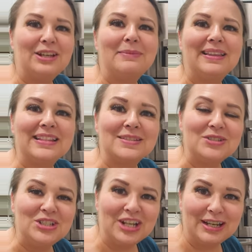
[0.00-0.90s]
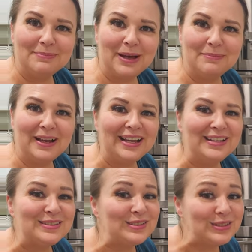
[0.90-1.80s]
You can make this with chicken pot
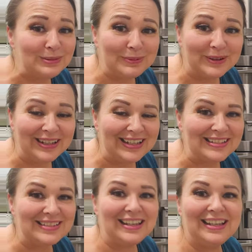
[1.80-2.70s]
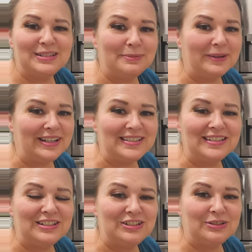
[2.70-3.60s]
pie. Super easy, super
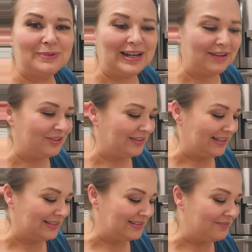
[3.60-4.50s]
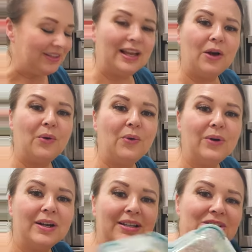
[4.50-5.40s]
easy to do right after Thanksgiving
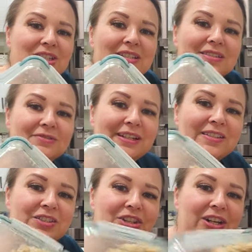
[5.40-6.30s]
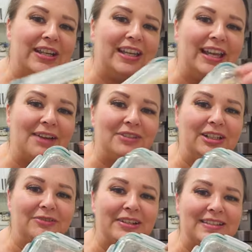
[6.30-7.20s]
or just freeze your turkey and
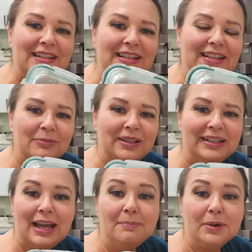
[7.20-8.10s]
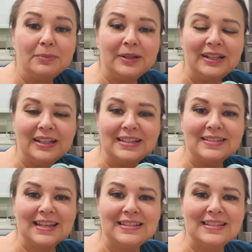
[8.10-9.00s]
when you freeze it, crumble it up or put it in
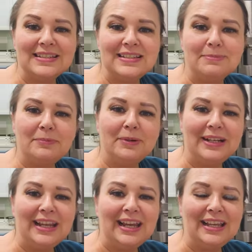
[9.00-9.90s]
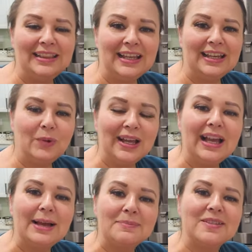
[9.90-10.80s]
slices, but put it in like
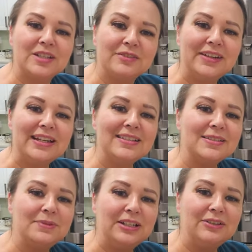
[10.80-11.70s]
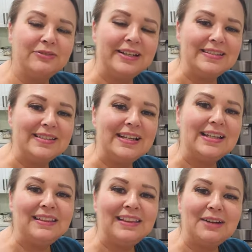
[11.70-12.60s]
one cup servings when you freeze
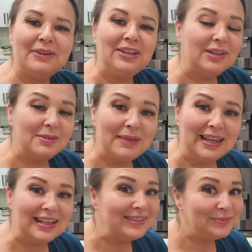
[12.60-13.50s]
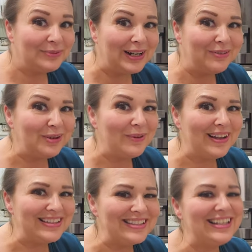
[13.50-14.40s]
it and then that way you can make whatever you
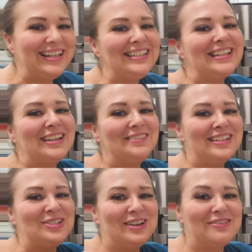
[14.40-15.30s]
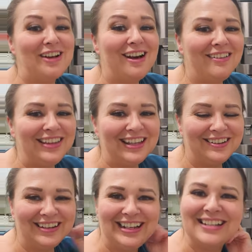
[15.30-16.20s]
want anytime because you have all the
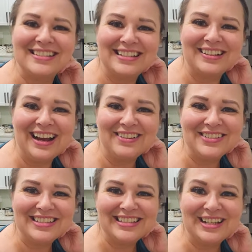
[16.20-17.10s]
ingredients in your house.